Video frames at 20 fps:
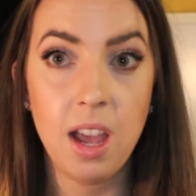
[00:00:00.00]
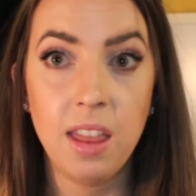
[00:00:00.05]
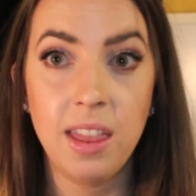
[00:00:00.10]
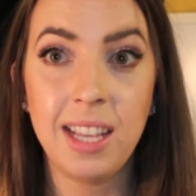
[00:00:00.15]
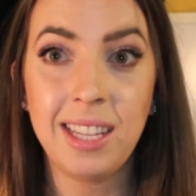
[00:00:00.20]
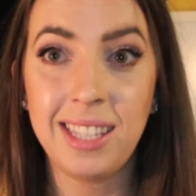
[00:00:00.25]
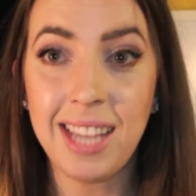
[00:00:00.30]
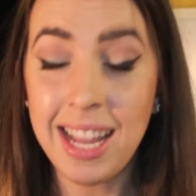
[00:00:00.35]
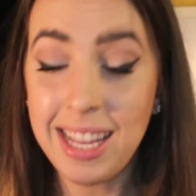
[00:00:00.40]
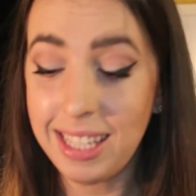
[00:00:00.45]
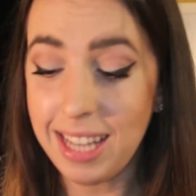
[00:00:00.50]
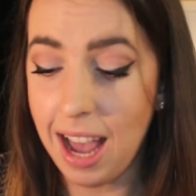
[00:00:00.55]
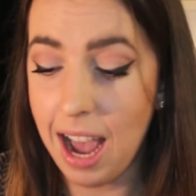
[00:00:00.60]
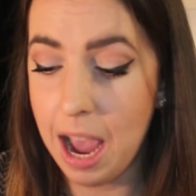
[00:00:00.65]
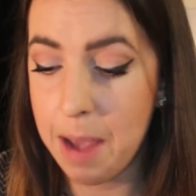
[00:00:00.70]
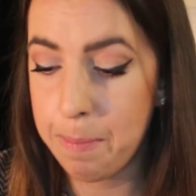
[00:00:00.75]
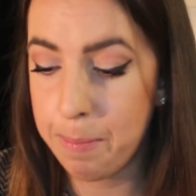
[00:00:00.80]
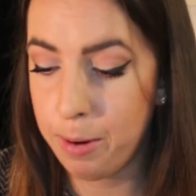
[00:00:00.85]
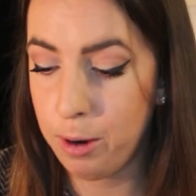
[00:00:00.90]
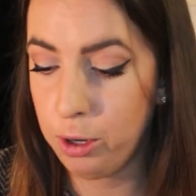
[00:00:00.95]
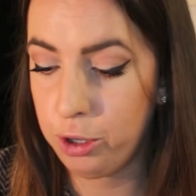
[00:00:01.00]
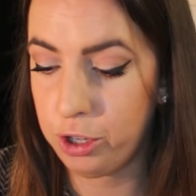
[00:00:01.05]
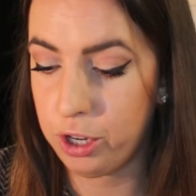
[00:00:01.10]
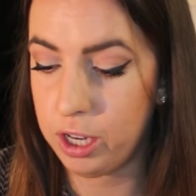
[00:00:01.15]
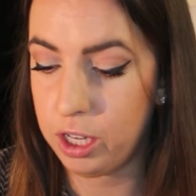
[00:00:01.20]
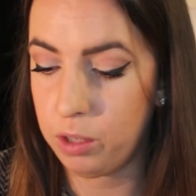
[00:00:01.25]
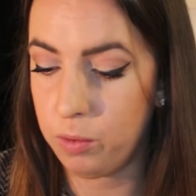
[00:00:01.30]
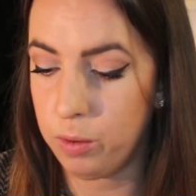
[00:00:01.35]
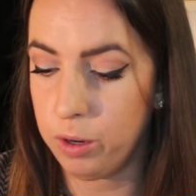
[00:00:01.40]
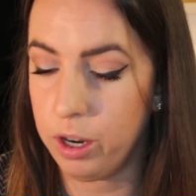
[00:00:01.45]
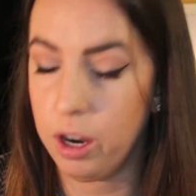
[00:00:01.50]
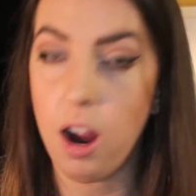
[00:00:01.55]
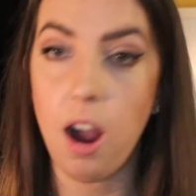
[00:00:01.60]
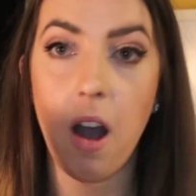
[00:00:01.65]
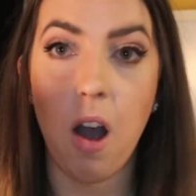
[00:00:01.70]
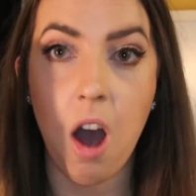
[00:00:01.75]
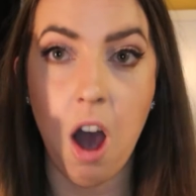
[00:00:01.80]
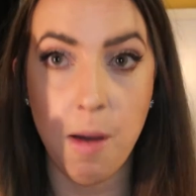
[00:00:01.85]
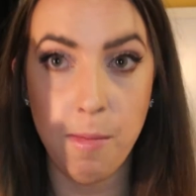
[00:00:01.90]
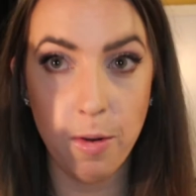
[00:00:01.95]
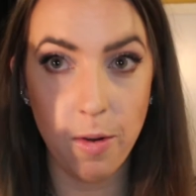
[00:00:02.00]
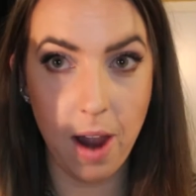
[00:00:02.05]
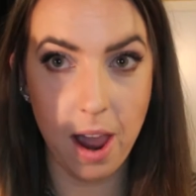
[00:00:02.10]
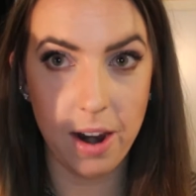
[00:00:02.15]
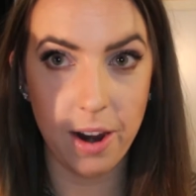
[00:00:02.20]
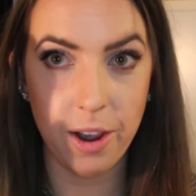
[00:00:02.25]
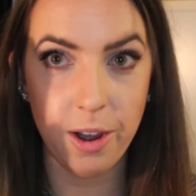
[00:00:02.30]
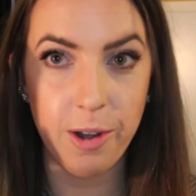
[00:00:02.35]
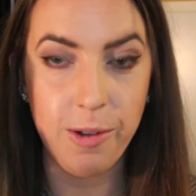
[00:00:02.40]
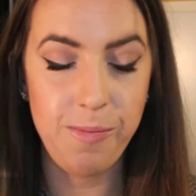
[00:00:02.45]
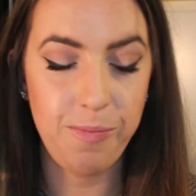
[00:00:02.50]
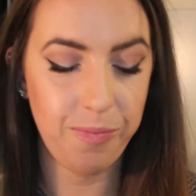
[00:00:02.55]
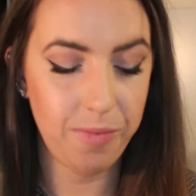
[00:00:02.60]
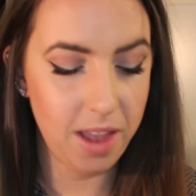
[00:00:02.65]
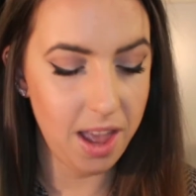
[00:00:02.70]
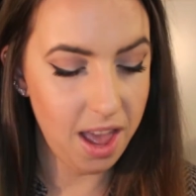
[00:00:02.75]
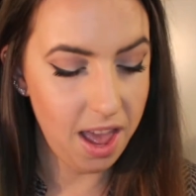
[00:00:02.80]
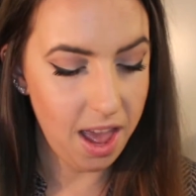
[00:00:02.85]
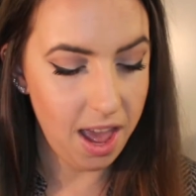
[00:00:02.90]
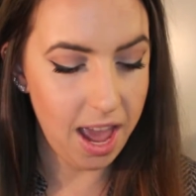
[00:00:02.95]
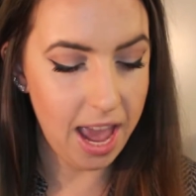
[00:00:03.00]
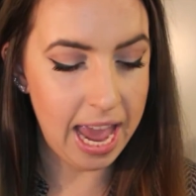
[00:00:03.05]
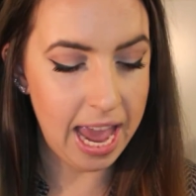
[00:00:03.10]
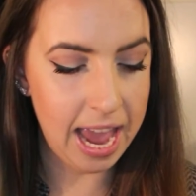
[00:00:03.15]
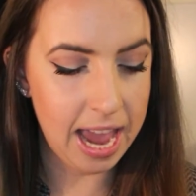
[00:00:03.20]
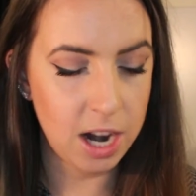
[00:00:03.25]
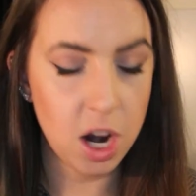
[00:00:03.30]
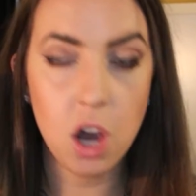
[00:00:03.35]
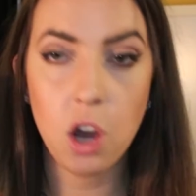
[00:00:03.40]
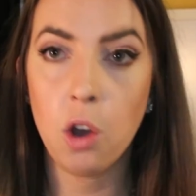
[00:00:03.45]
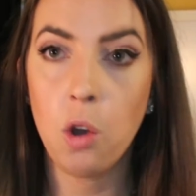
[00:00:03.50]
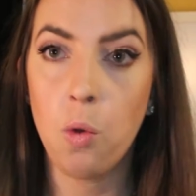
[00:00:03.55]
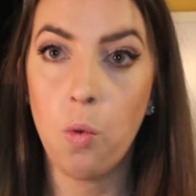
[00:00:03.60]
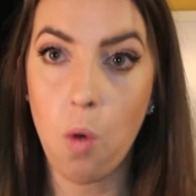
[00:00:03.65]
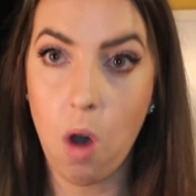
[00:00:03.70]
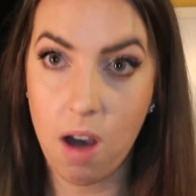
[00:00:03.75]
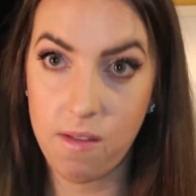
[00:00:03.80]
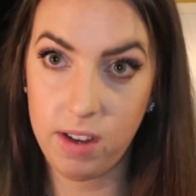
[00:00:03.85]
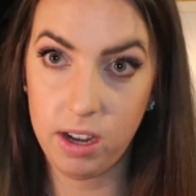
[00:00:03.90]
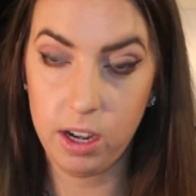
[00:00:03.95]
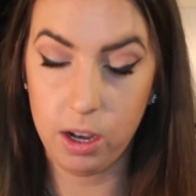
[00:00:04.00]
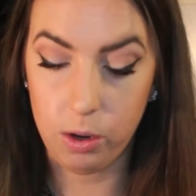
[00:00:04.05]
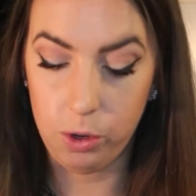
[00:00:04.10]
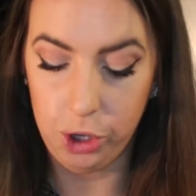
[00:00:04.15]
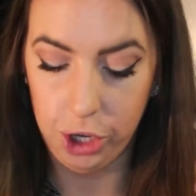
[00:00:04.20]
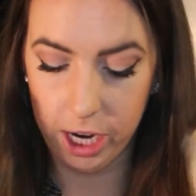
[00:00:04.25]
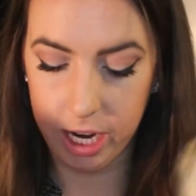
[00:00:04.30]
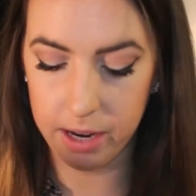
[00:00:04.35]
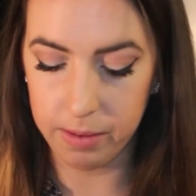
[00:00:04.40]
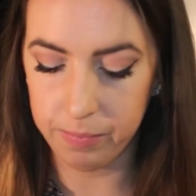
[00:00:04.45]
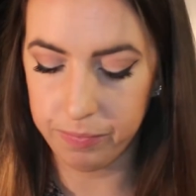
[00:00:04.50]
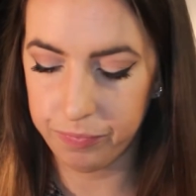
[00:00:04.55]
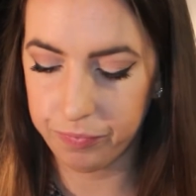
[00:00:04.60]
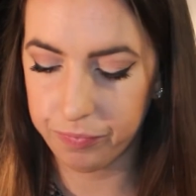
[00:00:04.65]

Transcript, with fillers: the scents I purchased were Amaretto and Guava Goji.